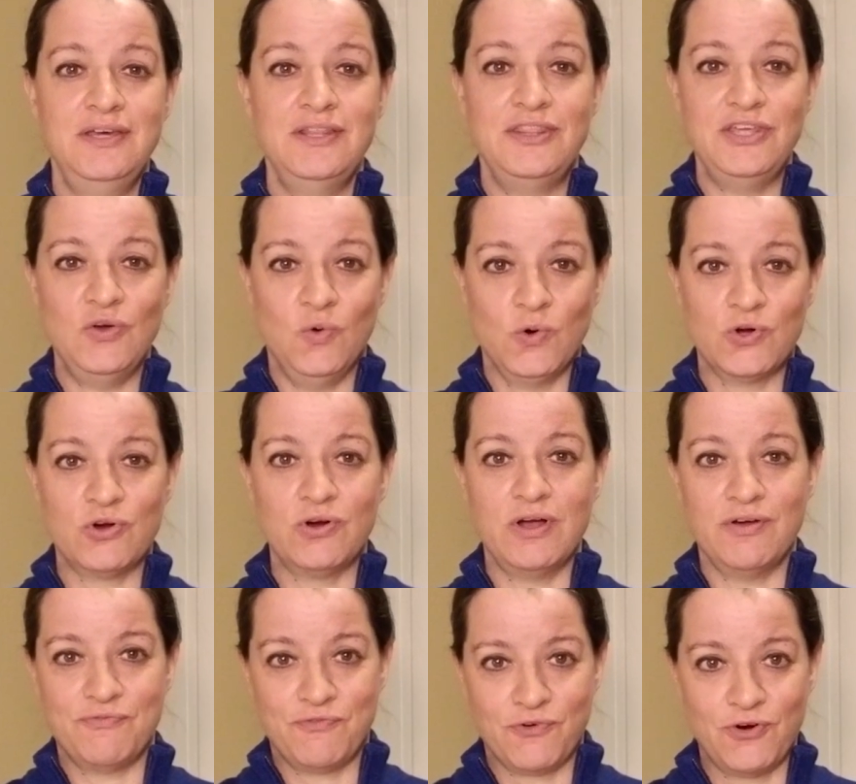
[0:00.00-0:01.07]
The order
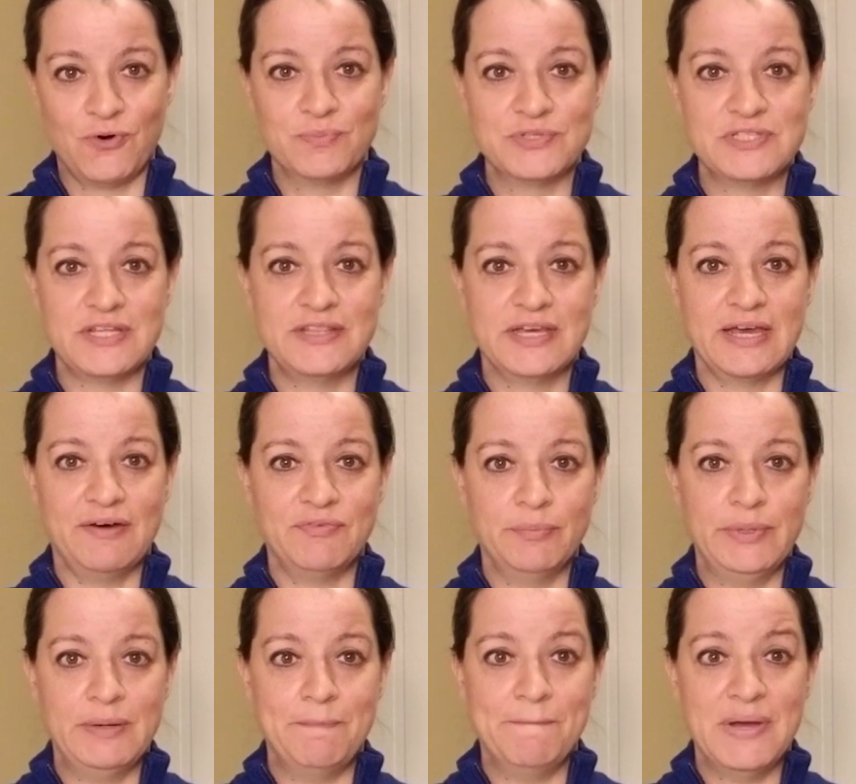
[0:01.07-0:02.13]
affirms that the
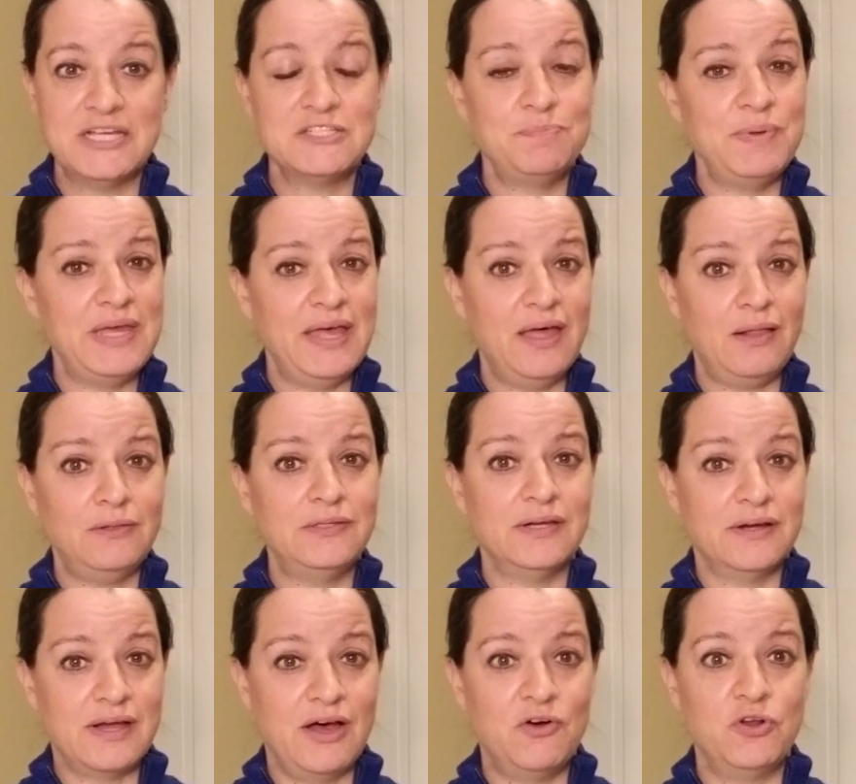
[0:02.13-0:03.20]
government must be held
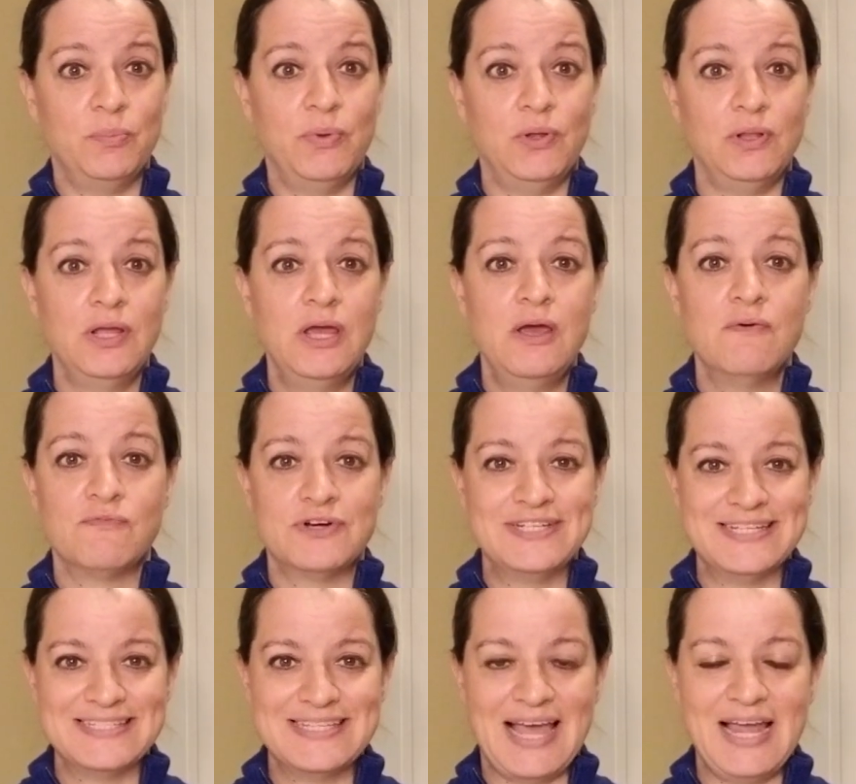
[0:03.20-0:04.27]
accountable for
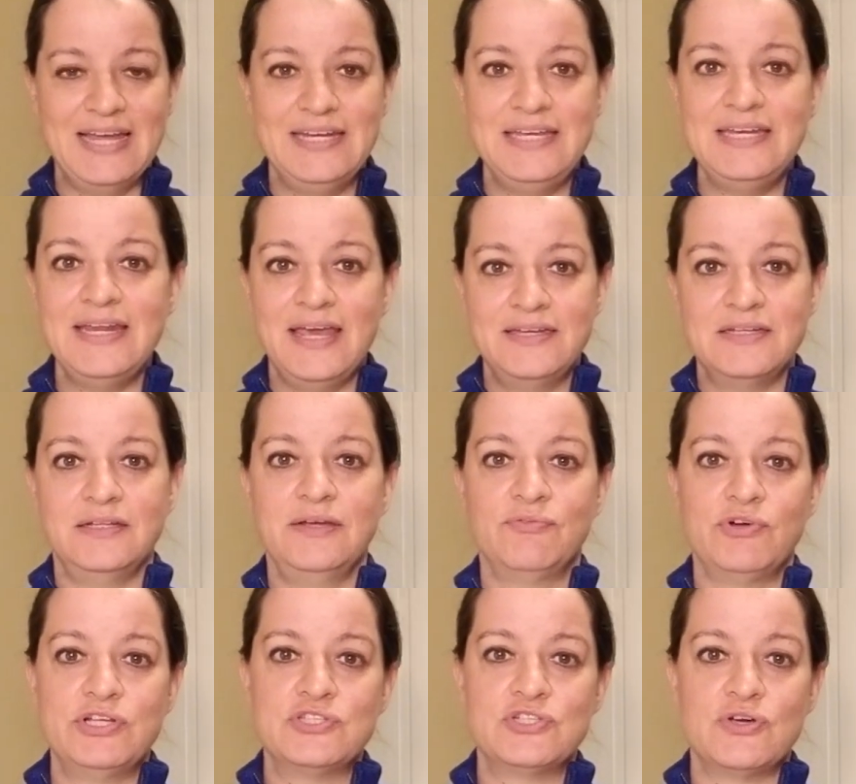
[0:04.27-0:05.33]
designing and
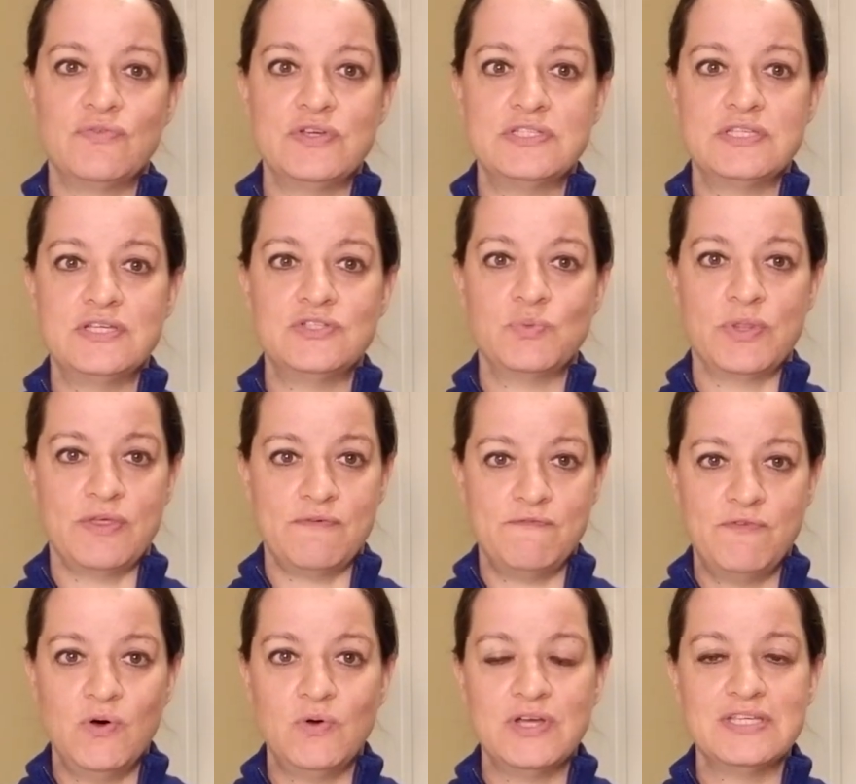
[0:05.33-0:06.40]
delivering services with a
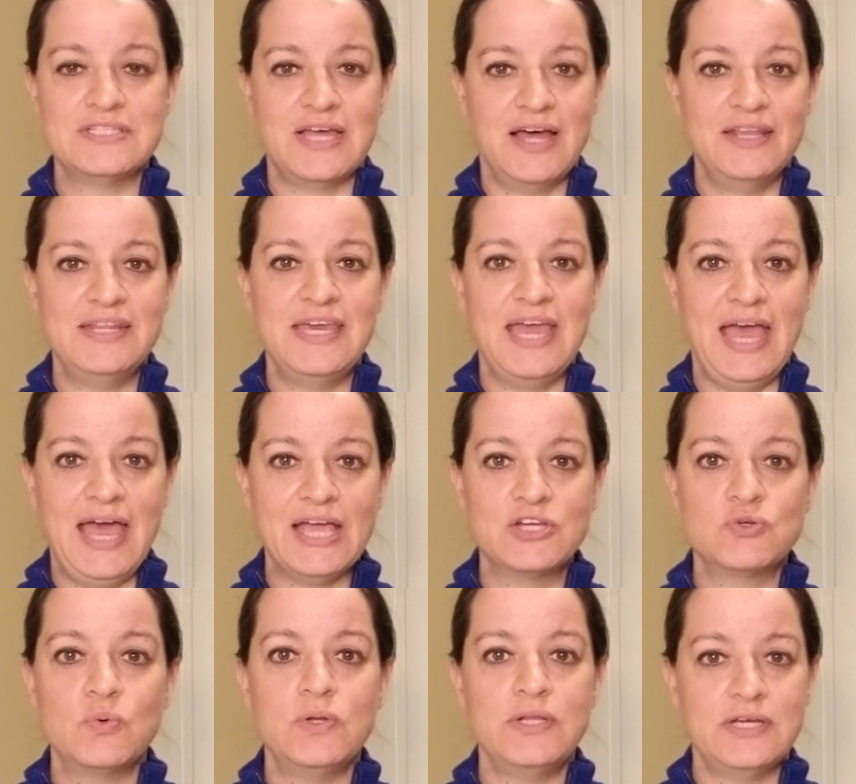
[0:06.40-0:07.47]
focus on the
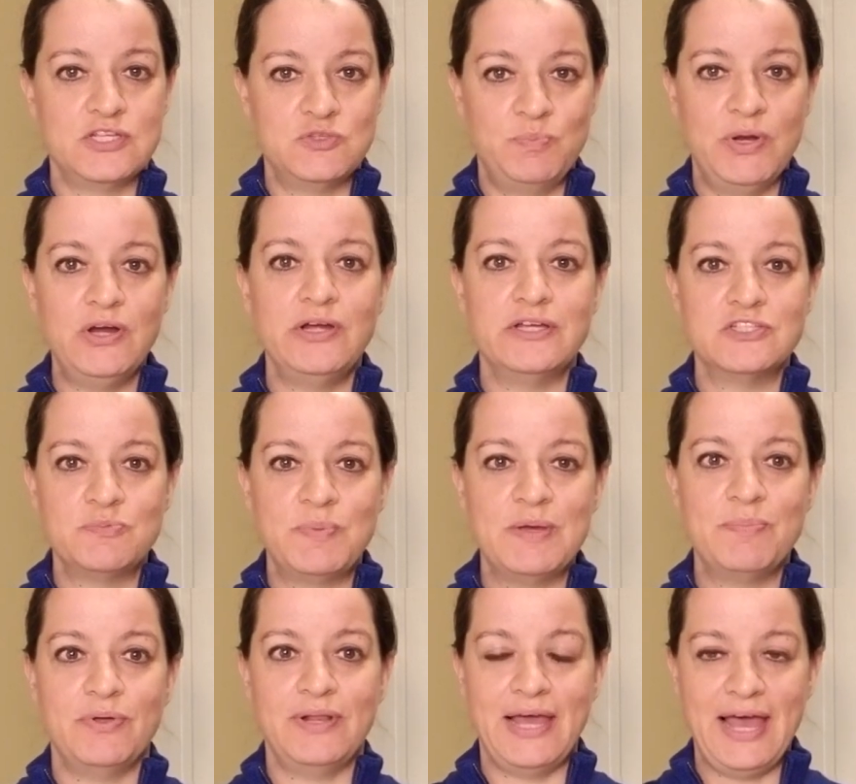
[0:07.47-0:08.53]
actual experience
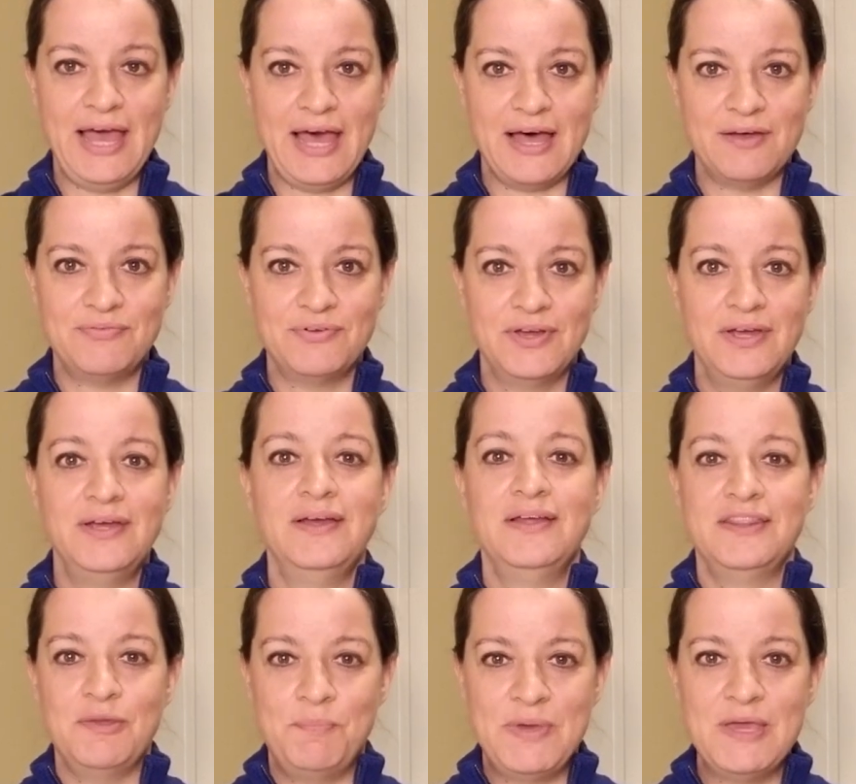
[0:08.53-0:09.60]
people have,
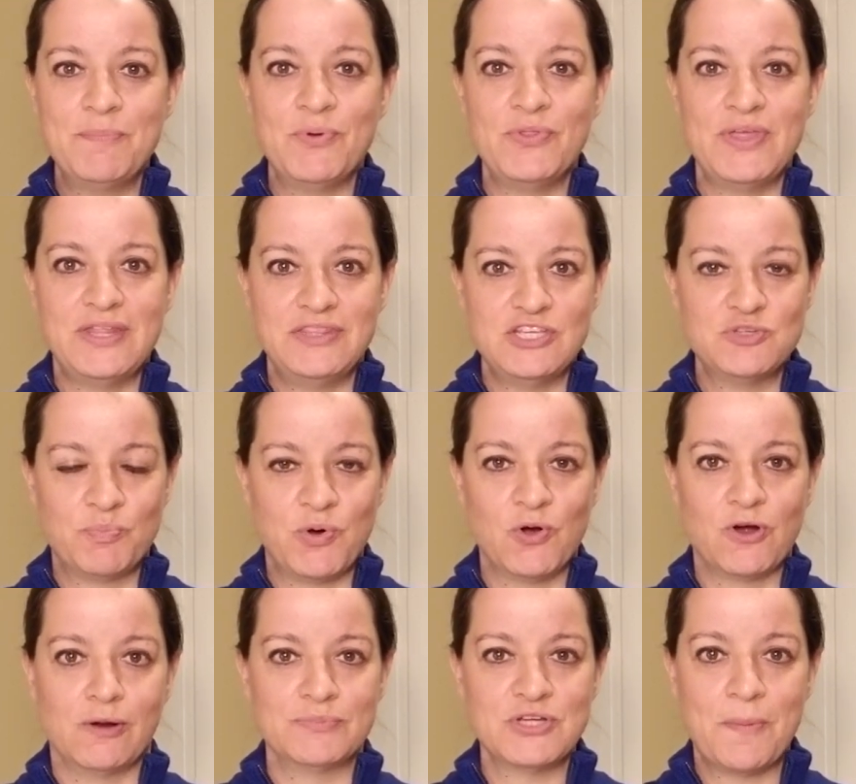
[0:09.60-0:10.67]
the people that these
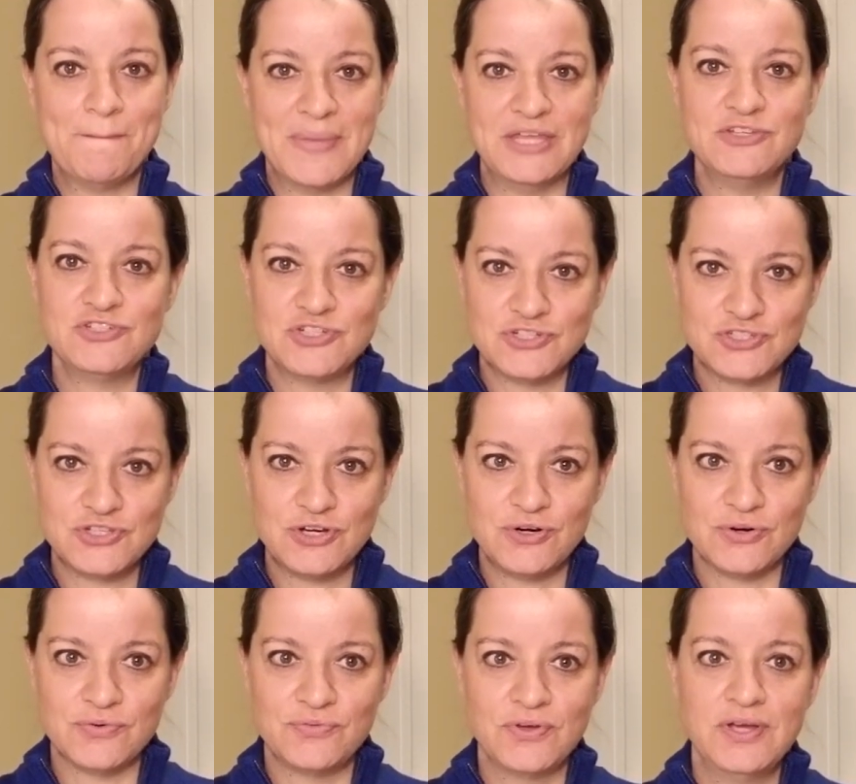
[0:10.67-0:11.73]
programs are meant to
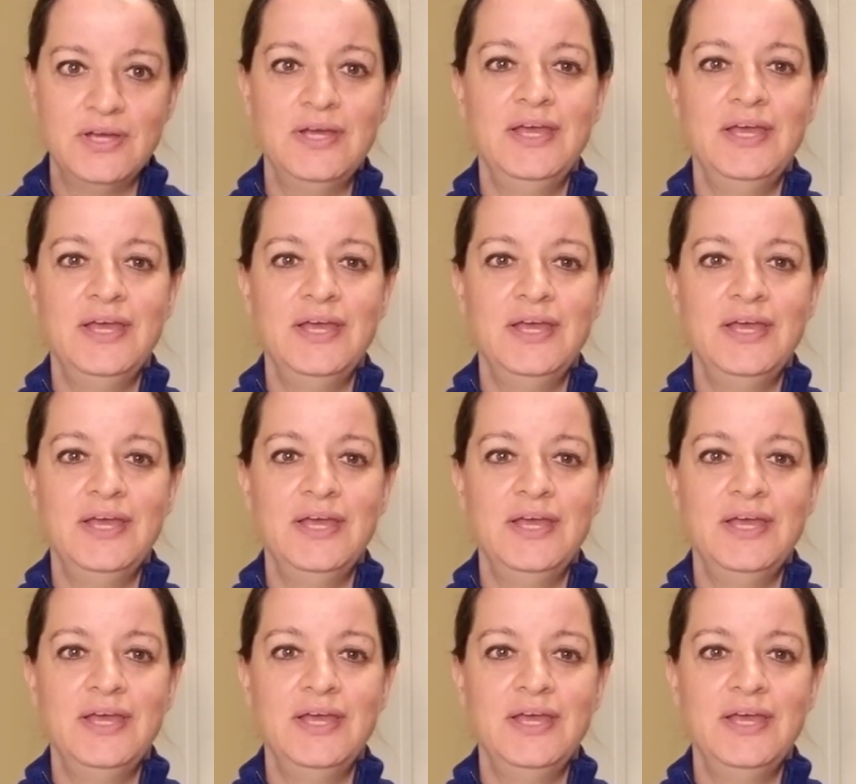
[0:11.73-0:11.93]
serve.